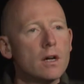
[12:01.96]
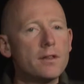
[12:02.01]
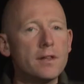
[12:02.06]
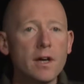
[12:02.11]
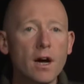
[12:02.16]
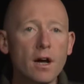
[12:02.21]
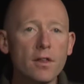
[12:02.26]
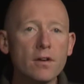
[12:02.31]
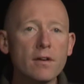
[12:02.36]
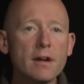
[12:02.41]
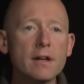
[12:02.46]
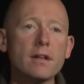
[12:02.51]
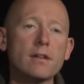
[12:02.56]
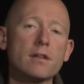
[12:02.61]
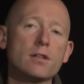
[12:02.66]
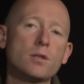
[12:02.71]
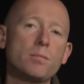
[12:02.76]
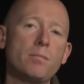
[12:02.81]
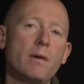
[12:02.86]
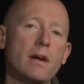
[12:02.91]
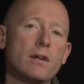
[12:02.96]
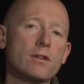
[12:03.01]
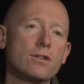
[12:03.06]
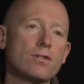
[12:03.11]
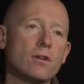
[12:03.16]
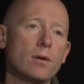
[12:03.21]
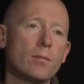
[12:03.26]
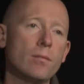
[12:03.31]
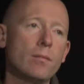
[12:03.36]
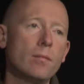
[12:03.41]
the other end of the
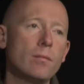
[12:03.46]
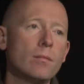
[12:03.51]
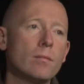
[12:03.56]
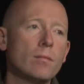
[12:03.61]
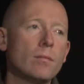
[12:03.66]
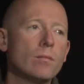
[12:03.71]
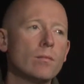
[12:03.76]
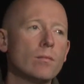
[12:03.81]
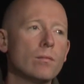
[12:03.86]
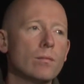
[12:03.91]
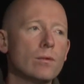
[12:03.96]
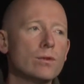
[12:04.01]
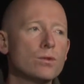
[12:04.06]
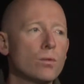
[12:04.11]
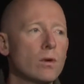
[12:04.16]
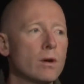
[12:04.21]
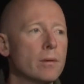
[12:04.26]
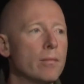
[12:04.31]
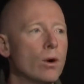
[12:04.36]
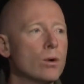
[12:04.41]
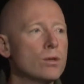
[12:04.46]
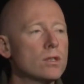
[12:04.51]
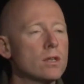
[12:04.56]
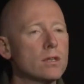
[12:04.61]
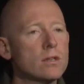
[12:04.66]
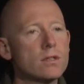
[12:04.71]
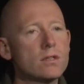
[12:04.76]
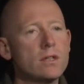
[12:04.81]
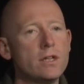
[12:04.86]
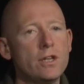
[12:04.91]
spectrum was where most of
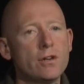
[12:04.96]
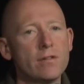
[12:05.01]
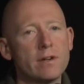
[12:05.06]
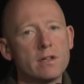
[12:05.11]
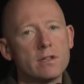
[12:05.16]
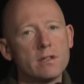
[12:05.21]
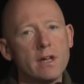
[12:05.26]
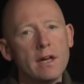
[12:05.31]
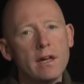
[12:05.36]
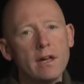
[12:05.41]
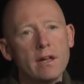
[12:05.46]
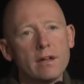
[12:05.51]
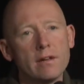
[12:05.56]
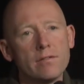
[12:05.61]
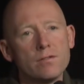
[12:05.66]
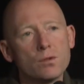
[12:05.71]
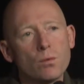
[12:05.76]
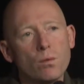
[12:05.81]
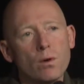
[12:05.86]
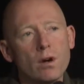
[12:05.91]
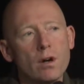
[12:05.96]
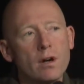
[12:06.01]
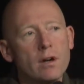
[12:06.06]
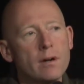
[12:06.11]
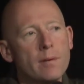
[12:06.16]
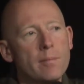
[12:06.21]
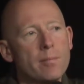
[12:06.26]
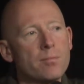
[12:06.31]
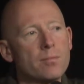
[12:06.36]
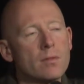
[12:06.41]
the senior executives were.
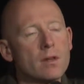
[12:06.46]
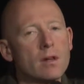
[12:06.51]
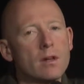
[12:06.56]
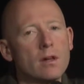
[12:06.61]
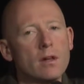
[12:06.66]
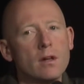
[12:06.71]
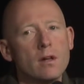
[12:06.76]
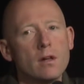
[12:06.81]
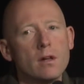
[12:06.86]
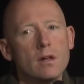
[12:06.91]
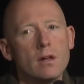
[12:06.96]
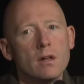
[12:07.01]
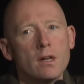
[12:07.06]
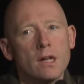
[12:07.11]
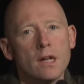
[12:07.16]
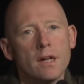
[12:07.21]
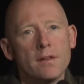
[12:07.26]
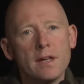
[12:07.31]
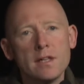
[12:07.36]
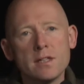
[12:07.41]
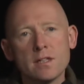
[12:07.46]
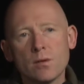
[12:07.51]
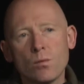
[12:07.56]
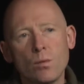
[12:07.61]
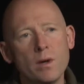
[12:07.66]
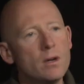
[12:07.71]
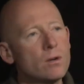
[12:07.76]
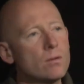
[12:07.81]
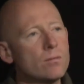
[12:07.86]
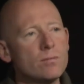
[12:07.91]
And they said,
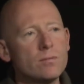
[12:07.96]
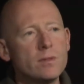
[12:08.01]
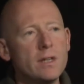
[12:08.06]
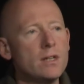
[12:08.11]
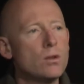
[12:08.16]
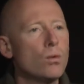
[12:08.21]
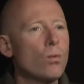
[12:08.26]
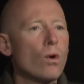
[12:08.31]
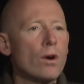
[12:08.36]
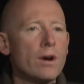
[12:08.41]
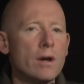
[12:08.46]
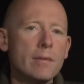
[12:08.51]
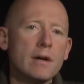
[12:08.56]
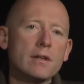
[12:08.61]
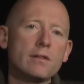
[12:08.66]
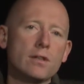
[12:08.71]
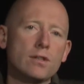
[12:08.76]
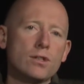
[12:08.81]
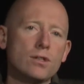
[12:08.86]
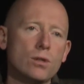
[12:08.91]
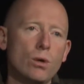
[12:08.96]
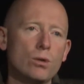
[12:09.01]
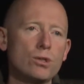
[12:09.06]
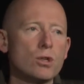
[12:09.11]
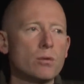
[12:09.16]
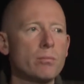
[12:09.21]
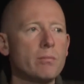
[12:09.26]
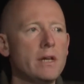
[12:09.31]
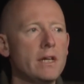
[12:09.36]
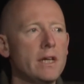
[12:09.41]
"We don't need to worry about this
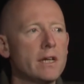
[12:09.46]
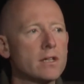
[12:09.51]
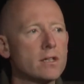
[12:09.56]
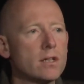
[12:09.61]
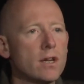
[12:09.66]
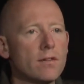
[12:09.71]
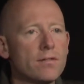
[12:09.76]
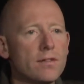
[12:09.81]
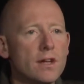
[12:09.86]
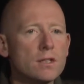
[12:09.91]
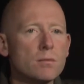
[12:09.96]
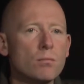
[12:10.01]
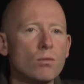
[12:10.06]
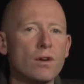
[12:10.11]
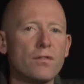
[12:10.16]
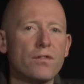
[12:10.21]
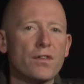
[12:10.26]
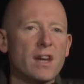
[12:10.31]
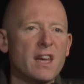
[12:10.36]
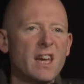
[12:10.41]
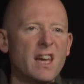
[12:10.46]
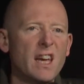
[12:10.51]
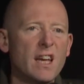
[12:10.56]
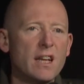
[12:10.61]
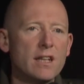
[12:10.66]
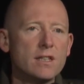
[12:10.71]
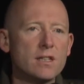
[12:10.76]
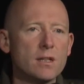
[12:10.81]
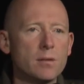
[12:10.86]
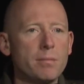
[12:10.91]
social media stuff. That's more for
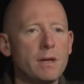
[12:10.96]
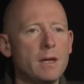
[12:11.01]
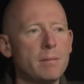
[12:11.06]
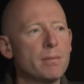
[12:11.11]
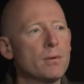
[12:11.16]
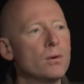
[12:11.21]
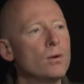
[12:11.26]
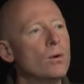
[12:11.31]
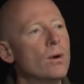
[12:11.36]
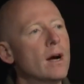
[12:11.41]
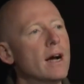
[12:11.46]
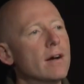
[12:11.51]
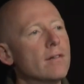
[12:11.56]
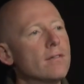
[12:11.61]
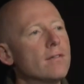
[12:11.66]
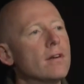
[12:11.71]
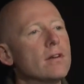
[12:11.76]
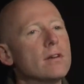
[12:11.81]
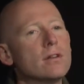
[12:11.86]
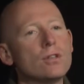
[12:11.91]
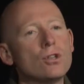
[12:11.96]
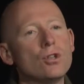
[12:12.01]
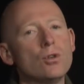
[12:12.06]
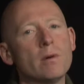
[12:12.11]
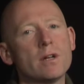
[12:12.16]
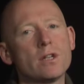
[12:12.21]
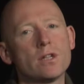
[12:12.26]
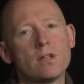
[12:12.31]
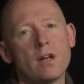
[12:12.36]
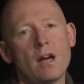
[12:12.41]
kids and people who have too
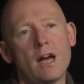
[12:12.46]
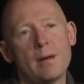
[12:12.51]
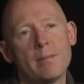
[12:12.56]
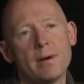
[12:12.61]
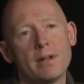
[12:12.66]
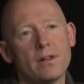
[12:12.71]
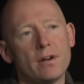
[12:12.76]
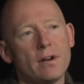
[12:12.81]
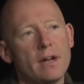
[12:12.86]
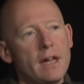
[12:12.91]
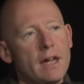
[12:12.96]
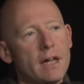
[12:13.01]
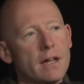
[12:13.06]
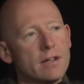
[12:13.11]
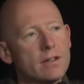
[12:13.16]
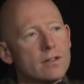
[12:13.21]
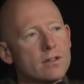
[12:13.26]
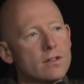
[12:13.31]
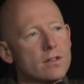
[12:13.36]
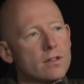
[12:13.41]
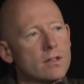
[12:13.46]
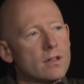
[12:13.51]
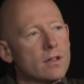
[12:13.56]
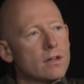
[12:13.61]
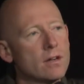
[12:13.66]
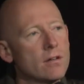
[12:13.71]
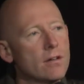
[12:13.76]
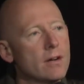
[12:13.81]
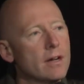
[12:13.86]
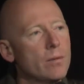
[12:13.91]
much time on their hands.
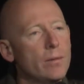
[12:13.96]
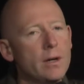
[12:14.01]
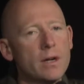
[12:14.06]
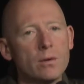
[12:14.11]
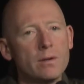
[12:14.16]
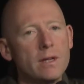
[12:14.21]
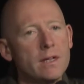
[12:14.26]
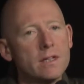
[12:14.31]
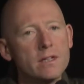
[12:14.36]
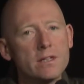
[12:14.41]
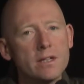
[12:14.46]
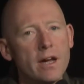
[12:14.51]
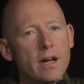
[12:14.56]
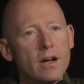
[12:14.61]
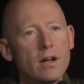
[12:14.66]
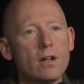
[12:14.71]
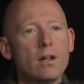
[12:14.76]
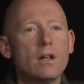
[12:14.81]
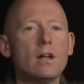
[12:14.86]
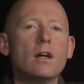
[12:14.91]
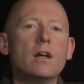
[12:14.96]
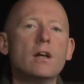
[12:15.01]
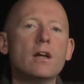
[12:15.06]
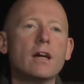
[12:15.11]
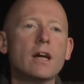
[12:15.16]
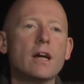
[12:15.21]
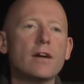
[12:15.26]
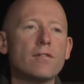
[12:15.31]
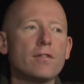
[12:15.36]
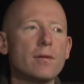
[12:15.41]
Right? We don't need to tell
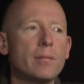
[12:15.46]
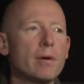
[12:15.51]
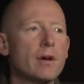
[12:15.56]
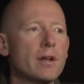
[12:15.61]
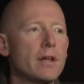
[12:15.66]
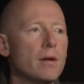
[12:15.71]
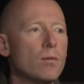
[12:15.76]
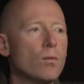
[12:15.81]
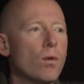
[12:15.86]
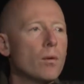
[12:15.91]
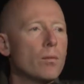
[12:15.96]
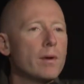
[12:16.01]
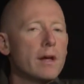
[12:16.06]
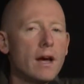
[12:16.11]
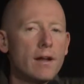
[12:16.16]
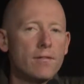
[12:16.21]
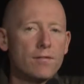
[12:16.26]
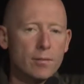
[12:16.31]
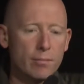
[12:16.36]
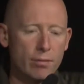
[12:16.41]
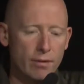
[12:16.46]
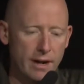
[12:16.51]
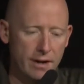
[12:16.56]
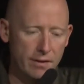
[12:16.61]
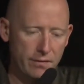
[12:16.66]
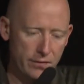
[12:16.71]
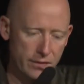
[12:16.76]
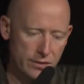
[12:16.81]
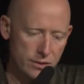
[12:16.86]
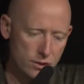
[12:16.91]
everybody what we had for
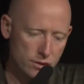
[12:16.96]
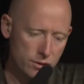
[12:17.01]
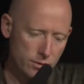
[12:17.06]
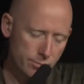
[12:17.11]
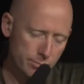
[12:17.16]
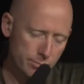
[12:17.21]
breakfast."